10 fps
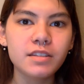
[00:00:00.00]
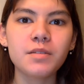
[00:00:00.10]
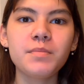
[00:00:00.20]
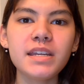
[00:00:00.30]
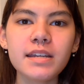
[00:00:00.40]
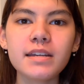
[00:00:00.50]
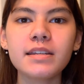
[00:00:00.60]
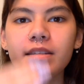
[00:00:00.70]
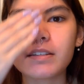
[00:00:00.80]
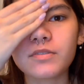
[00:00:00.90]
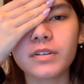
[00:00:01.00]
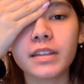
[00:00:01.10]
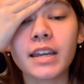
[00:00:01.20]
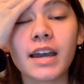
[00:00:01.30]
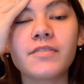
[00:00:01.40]
To me, it doesn't
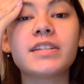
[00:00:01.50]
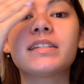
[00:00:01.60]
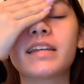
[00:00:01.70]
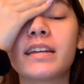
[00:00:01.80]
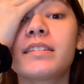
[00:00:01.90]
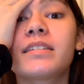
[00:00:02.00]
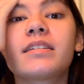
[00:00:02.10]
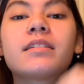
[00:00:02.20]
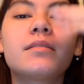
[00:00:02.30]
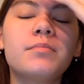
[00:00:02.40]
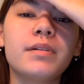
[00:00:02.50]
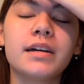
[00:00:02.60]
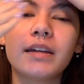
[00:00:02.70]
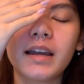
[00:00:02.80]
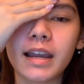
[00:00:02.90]
really have a scent,
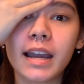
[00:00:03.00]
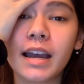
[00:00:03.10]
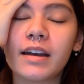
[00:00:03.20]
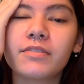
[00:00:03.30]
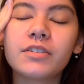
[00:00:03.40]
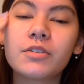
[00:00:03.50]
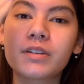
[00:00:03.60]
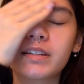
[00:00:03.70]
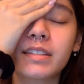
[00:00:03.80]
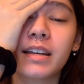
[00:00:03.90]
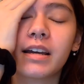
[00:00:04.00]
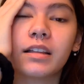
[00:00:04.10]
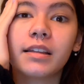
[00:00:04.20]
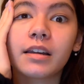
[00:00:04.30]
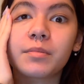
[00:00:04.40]
but I have noticed that
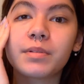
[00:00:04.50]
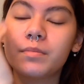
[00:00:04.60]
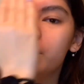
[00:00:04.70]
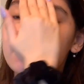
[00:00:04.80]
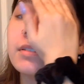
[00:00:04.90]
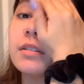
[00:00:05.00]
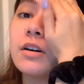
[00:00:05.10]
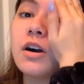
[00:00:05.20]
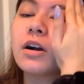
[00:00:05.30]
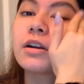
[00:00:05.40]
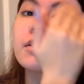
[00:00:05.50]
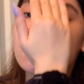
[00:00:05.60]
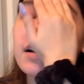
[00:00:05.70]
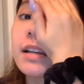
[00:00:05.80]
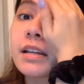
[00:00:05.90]
a lot of people are
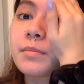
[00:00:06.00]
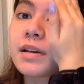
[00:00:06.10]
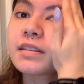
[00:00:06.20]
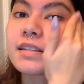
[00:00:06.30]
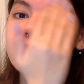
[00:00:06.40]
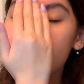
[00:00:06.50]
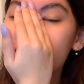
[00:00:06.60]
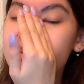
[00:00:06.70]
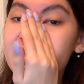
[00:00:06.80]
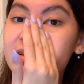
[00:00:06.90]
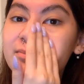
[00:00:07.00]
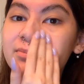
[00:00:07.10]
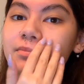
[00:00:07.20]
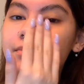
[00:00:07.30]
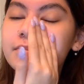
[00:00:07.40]
talking about the scent.
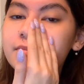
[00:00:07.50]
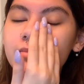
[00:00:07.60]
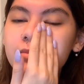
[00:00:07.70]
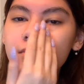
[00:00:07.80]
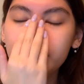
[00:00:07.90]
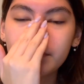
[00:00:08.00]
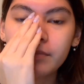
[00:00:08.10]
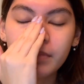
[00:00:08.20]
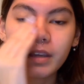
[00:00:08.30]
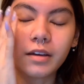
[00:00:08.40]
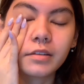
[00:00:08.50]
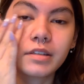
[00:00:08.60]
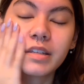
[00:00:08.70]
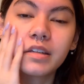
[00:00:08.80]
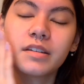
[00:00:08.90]
How
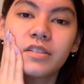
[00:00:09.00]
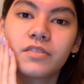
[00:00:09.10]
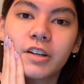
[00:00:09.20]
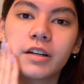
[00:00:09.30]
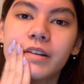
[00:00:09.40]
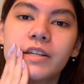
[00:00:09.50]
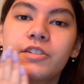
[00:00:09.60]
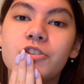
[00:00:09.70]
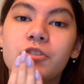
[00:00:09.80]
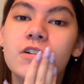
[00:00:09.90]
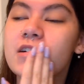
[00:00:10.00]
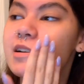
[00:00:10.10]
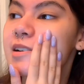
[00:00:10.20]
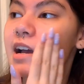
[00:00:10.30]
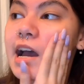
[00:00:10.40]
the scent is very
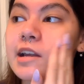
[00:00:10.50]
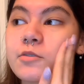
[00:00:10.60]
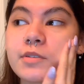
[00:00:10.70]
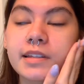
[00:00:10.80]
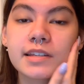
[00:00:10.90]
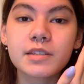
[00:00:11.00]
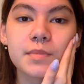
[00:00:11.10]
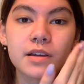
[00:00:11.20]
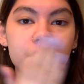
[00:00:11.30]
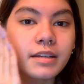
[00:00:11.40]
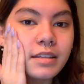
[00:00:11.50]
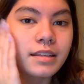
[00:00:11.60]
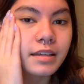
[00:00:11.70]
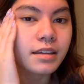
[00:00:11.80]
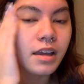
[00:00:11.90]
strong. I don't really smell
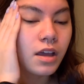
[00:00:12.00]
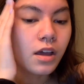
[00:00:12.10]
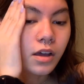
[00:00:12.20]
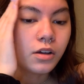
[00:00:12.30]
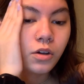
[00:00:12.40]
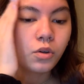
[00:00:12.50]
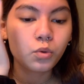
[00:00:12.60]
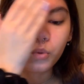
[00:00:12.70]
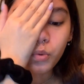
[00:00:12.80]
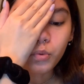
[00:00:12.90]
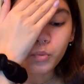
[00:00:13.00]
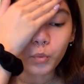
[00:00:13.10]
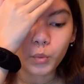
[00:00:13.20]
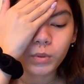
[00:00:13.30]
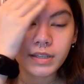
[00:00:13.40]
anything.
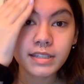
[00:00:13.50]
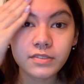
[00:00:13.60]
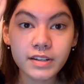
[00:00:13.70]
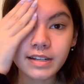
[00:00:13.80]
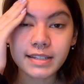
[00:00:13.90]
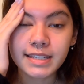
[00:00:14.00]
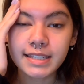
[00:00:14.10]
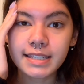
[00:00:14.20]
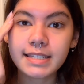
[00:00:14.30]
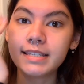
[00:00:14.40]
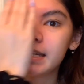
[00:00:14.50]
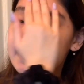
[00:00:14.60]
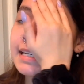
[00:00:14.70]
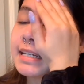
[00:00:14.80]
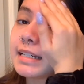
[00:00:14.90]
Ooh, it's very
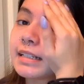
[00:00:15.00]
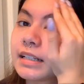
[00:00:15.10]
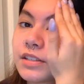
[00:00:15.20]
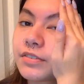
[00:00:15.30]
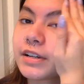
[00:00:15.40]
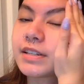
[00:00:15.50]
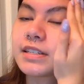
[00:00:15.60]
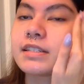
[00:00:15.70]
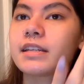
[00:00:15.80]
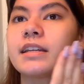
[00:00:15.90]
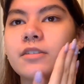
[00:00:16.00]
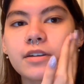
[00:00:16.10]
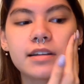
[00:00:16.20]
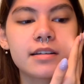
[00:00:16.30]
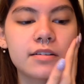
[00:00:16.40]
sticky. It's very sticky
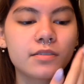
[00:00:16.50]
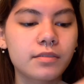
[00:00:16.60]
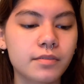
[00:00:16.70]
right now.